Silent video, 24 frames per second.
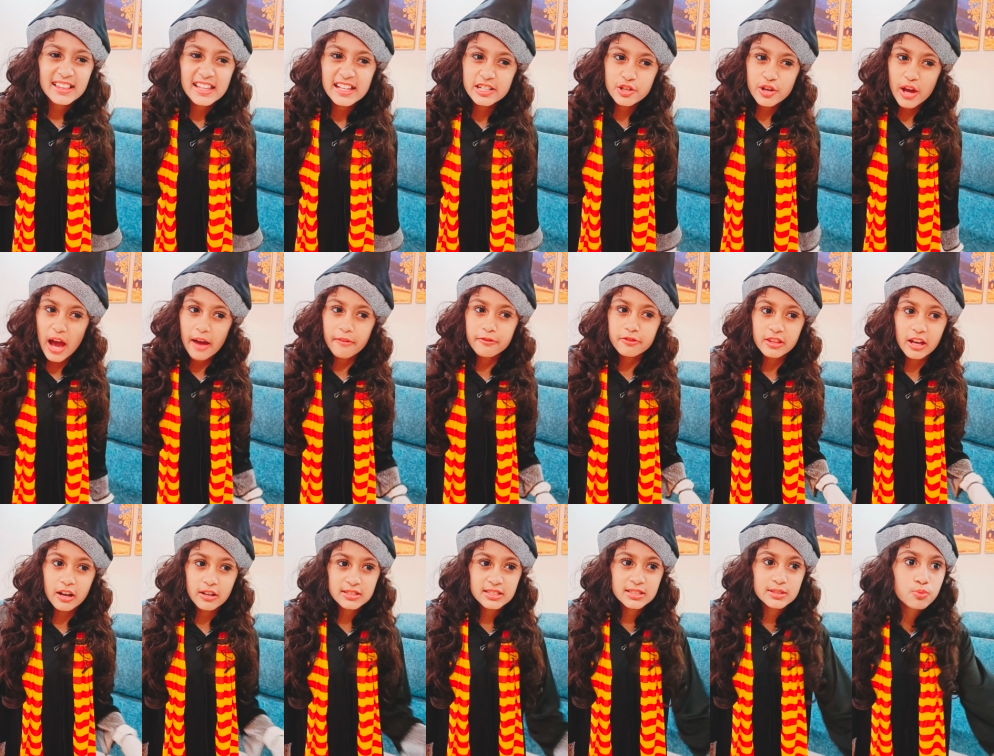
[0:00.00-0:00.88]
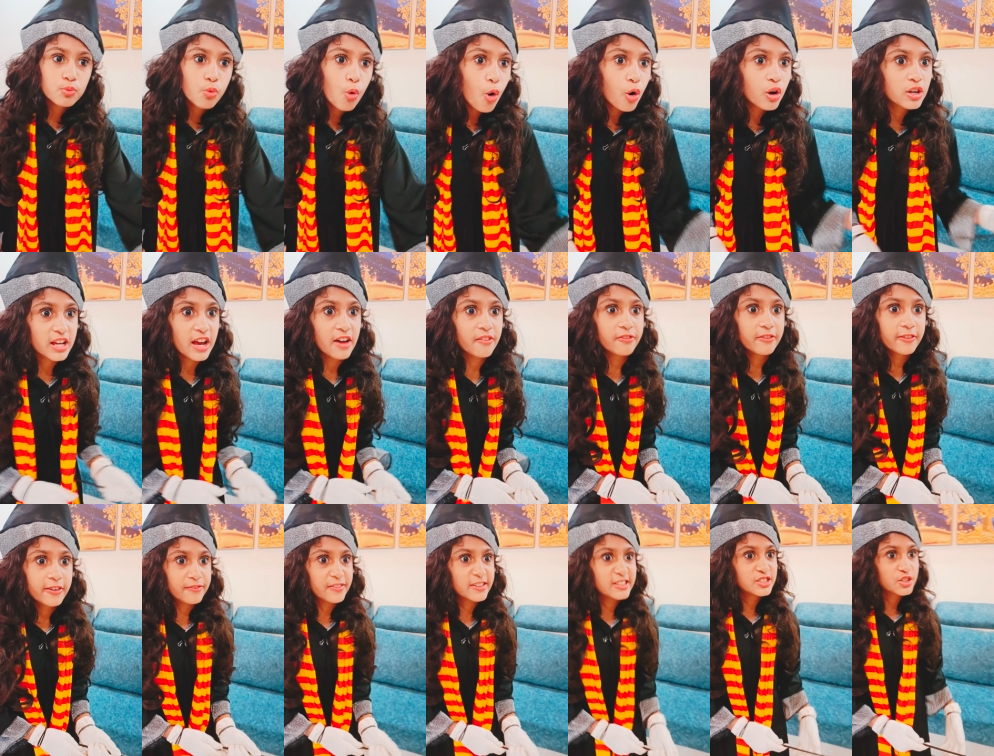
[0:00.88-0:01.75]
Did you have the sword of
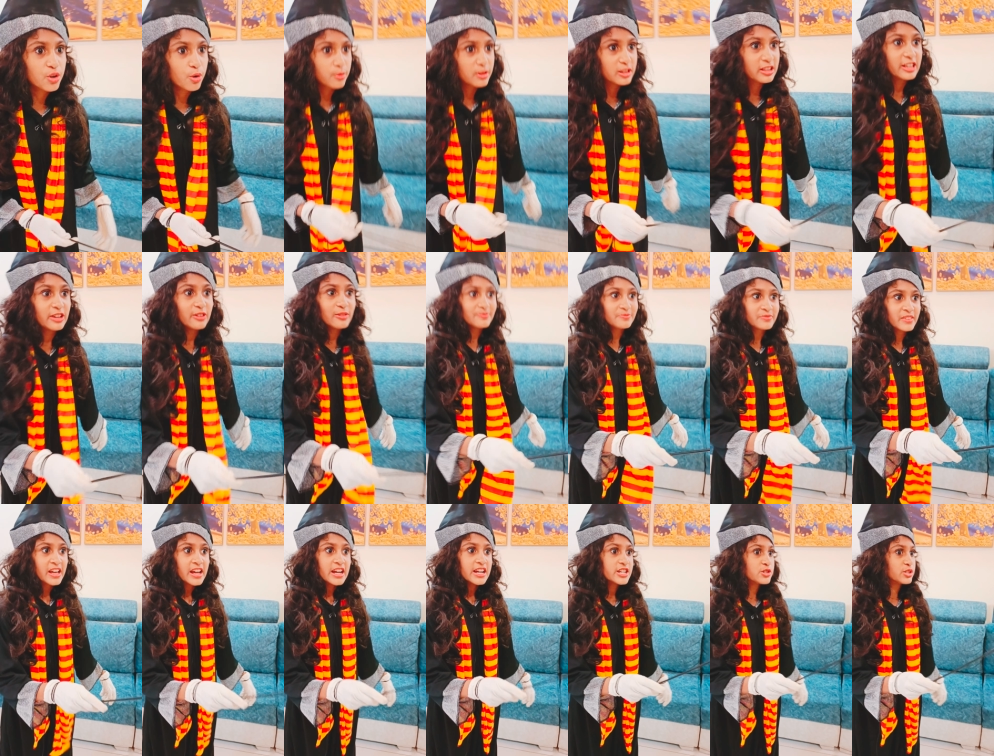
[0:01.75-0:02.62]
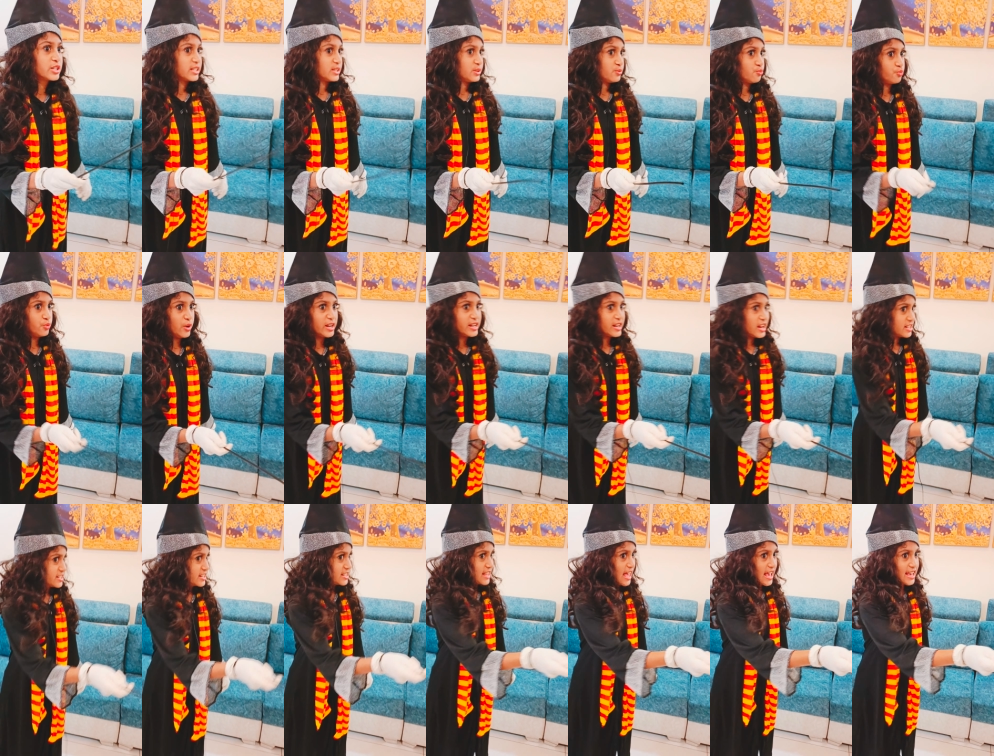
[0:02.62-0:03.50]
Gryffindor with you? You just wait
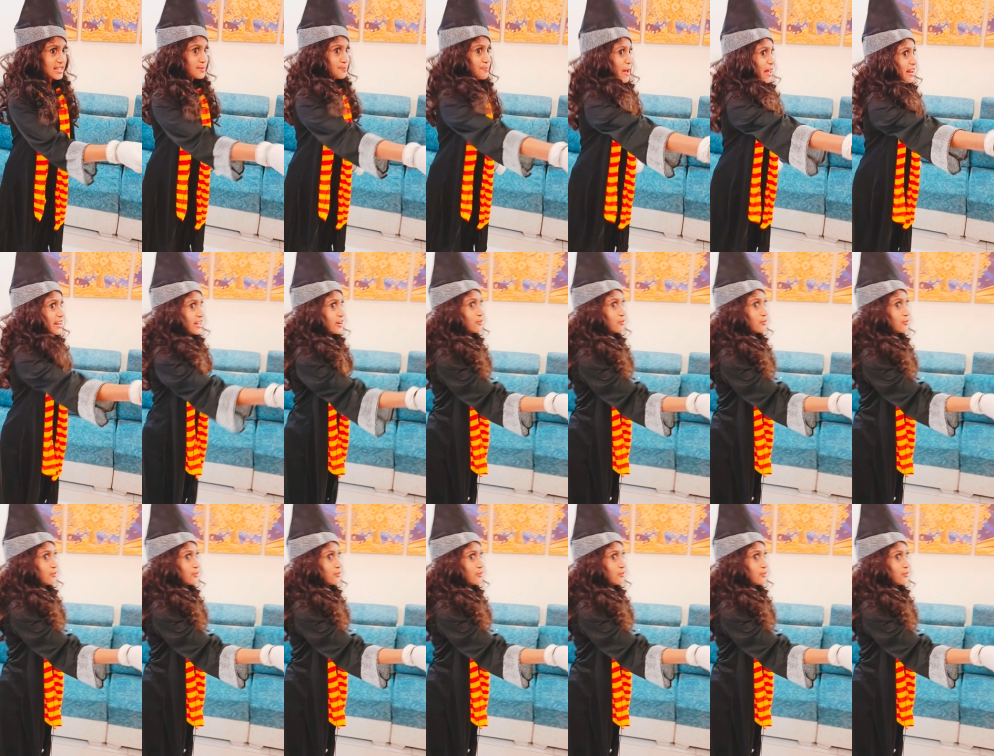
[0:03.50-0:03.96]
until I spell